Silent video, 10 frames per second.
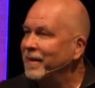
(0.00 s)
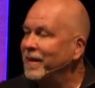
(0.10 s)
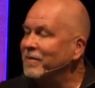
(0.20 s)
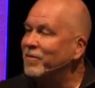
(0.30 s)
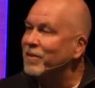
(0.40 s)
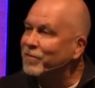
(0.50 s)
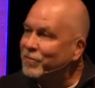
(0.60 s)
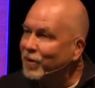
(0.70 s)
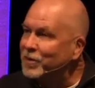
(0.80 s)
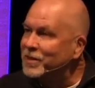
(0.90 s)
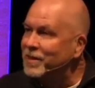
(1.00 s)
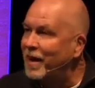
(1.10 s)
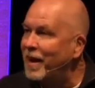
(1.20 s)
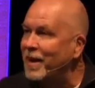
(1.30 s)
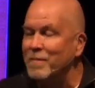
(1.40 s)
And for the first
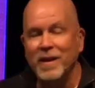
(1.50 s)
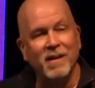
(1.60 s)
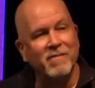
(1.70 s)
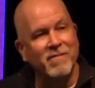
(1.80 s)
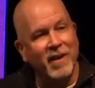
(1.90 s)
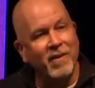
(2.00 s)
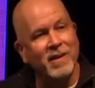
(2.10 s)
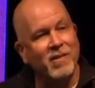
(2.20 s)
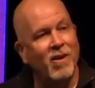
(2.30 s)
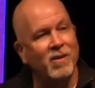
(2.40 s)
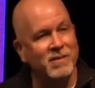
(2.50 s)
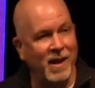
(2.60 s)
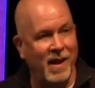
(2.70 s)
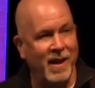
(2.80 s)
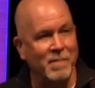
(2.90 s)
time in a very long
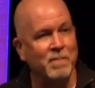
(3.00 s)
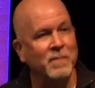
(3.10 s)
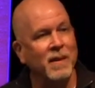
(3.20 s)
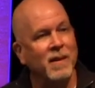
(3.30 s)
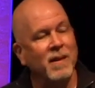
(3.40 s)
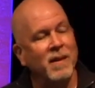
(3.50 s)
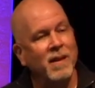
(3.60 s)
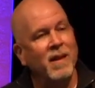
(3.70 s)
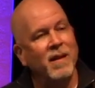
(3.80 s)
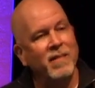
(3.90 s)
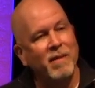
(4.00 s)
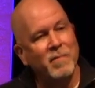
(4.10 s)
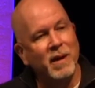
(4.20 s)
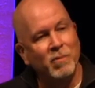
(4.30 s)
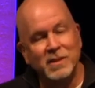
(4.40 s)
time, they've
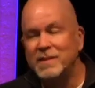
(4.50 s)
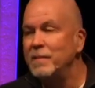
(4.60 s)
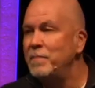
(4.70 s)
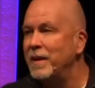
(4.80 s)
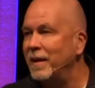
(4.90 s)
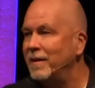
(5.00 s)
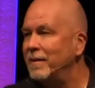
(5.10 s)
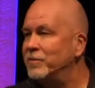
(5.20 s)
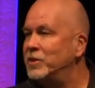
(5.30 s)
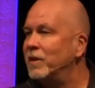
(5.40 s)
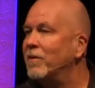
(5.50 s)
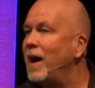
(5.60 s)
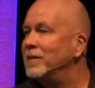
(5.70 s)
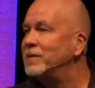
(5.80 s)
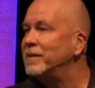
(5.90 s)
been a recipient of
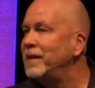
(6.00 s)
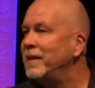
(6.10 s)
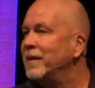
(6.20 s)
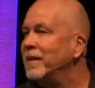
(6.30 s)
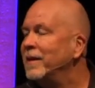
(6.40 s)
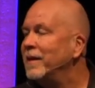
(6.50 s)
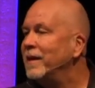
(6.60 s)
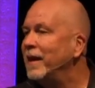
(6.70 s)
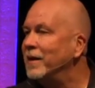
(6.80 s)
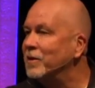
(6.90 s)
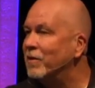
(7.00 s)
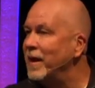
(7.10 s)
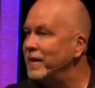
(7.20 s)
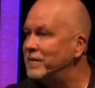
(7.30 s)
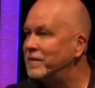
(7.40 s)
generosity and
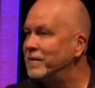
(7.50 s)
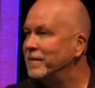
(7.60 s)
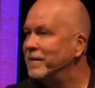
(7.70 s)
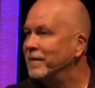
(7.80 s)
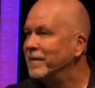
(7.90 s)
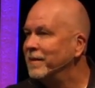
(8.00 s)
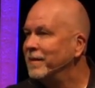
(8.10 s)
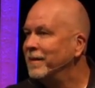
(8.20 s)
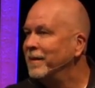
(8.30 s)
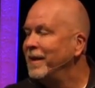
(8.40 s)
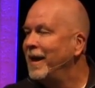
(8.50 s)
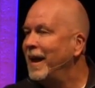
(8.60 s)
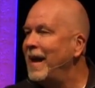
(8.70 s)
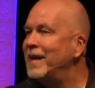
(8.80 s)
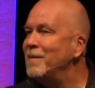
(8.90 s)
grace.
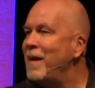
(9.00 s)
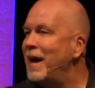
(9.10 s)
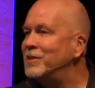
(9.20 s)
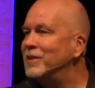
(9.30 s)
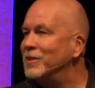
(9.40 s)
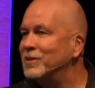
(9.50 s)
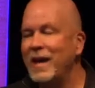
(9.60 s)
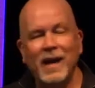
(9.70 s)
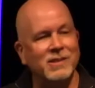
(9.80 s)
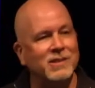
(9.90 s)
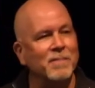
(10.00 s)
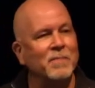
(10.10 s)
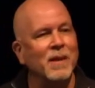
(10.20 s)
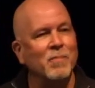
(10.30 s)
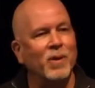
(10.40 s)
And I can imagine those
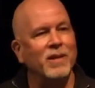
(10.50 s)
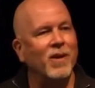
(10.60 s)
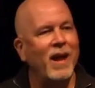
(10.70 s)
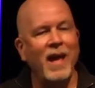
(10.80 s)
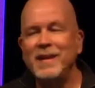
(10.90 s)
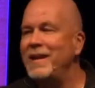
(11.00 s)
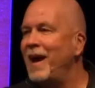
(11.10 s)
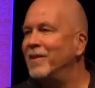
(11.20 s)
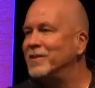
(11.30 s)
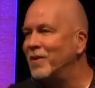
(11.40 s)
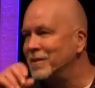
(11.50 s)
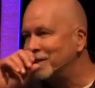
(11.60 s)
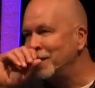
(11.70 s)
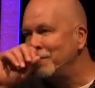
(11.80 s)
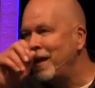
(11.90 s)
guys putting their head down to go to
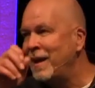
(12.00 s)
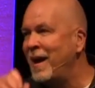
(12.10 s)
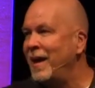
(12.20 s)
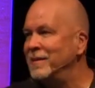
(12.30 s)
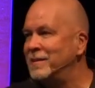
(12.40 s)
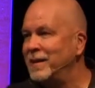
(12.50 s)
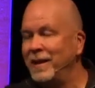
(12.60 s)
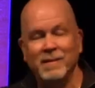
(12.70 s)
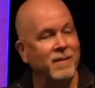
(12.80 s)
sleep that night and saying,